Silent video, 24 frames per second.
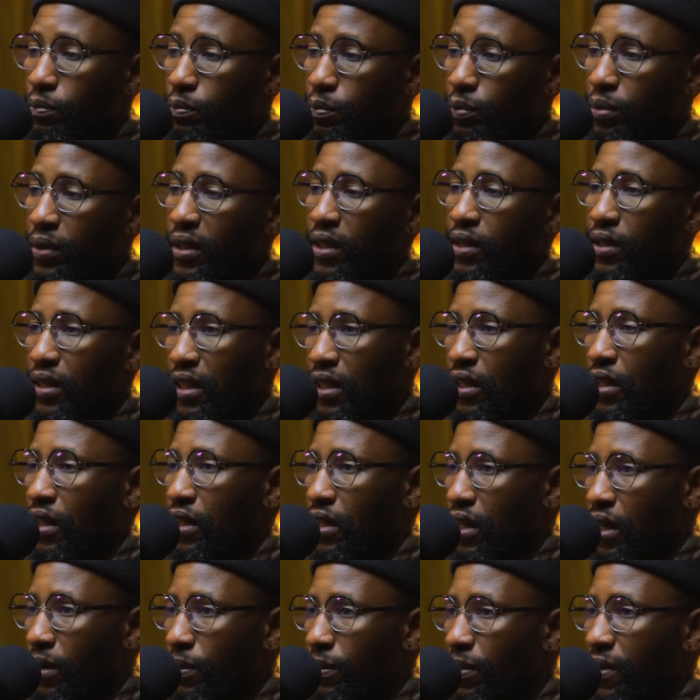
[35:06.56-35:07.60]
But and
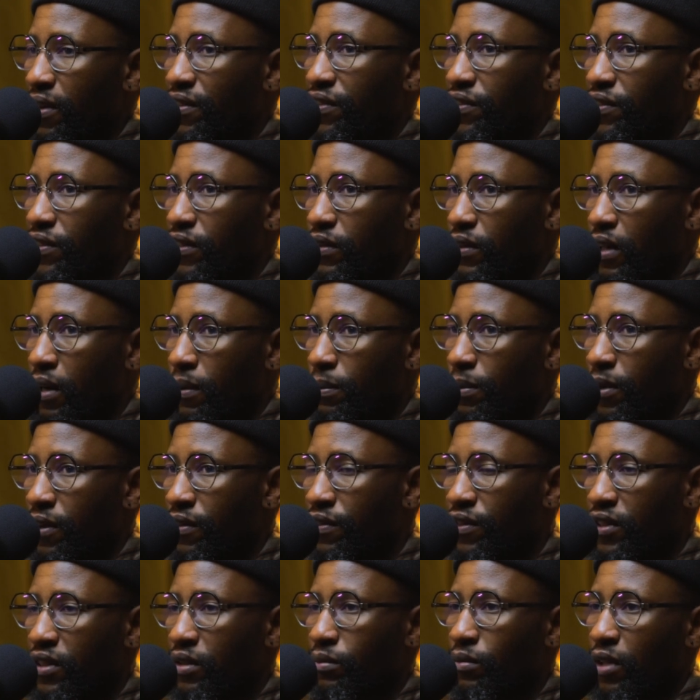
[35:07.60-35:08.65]
I
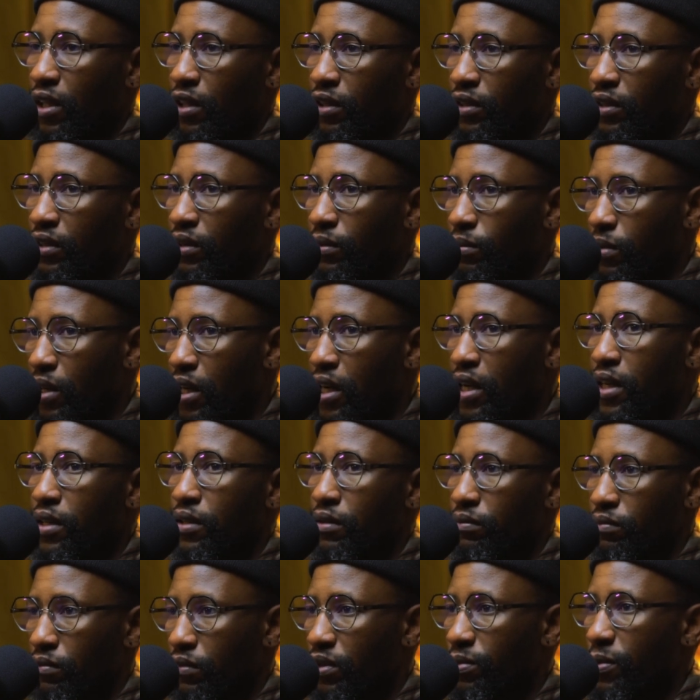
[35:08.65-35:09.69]
prefaced my answer by
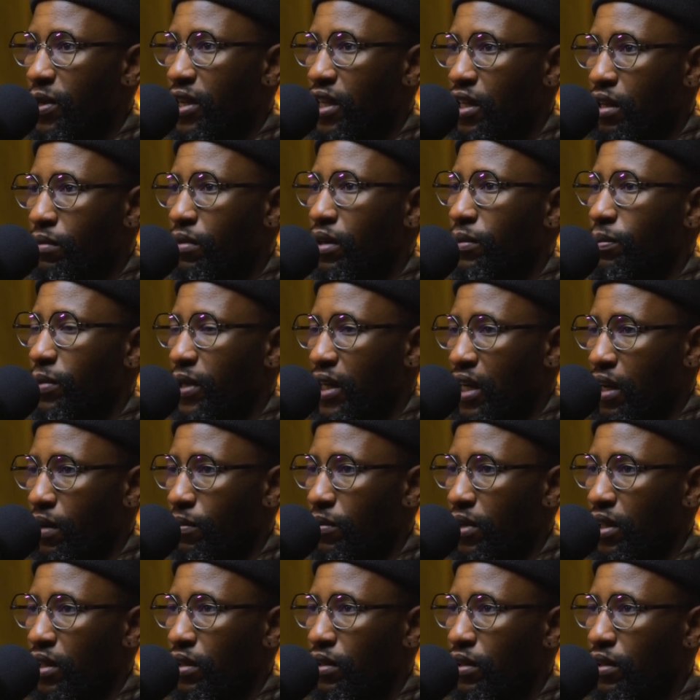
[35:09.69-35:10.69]
speaking about becoming.